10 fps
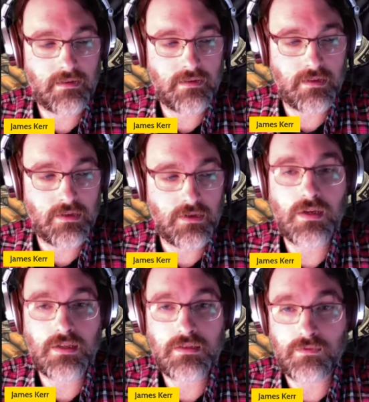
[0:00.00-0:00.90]
the
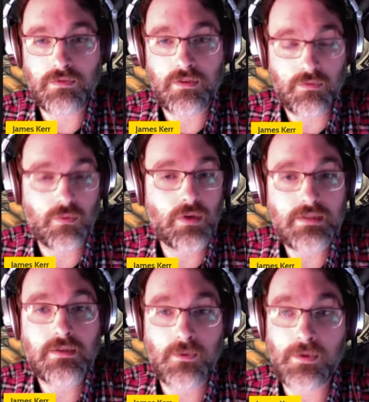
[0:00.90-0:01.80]
nuance of, of what is
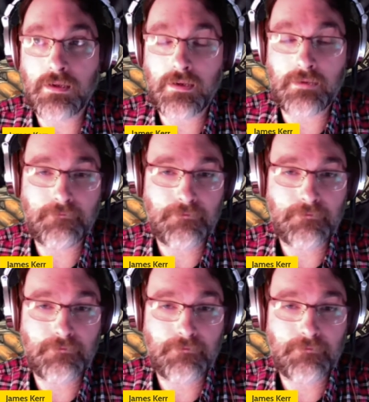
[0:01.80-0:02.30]
going on.